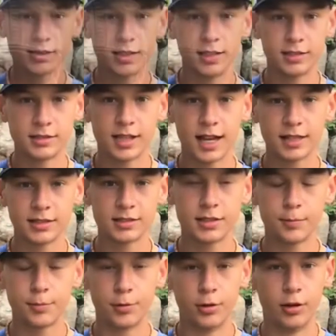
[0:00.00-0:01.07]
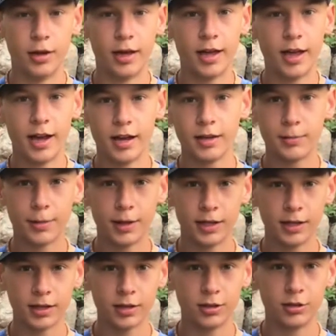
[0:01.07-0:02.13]
it's that simple. Anybody
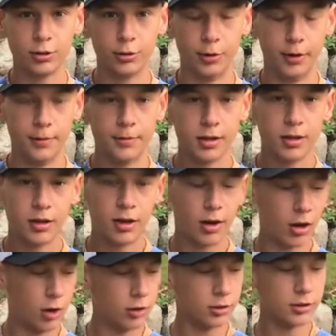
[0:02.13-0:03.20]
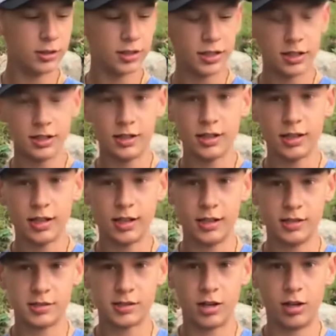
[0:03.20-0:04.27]
can do it. All you need
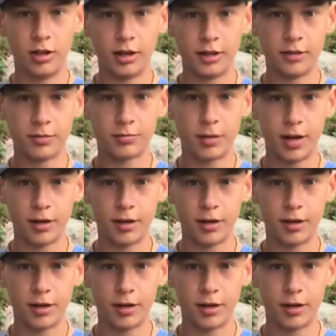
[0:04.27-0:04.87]
is a light rod